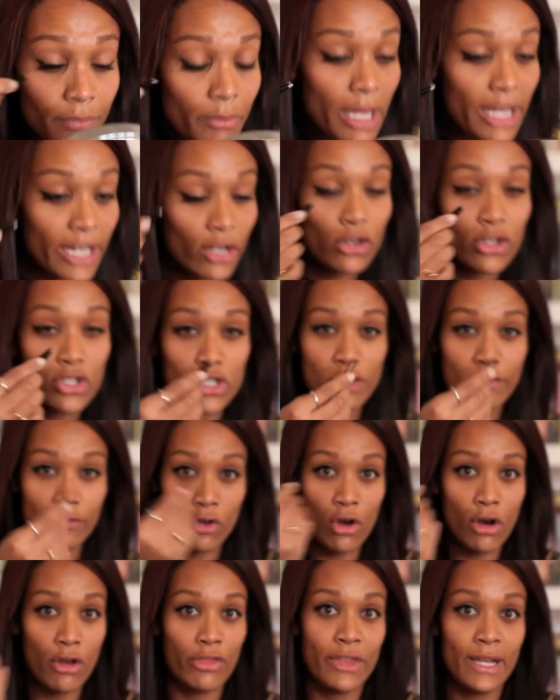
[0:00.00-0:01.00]
And because you've
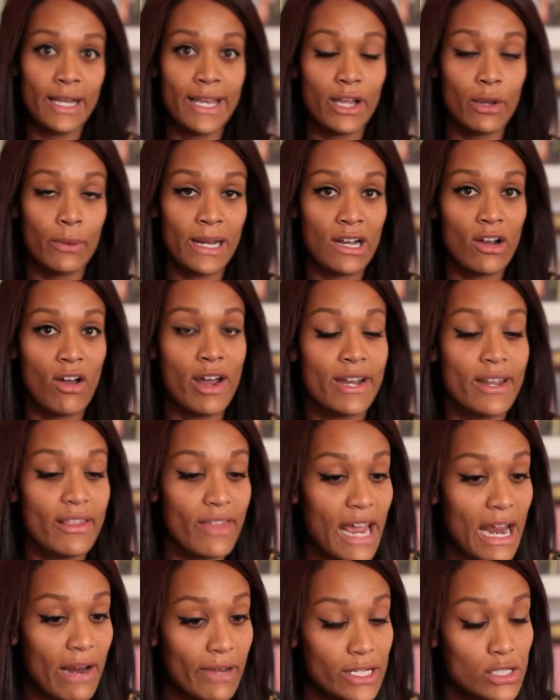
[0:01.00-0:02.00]
got the liquid liner
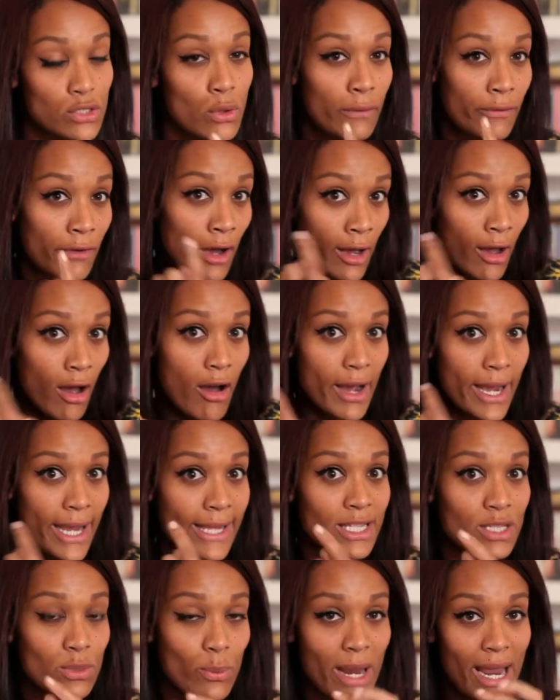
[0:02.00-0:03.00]
there, it sort of
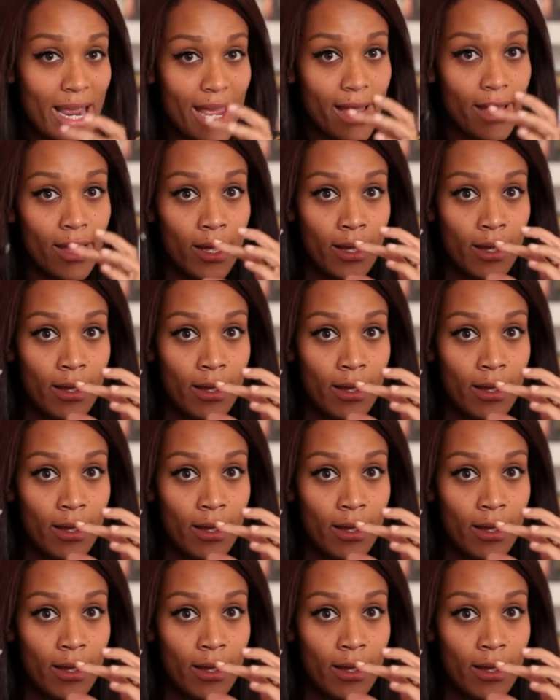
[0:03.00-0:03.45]
hides where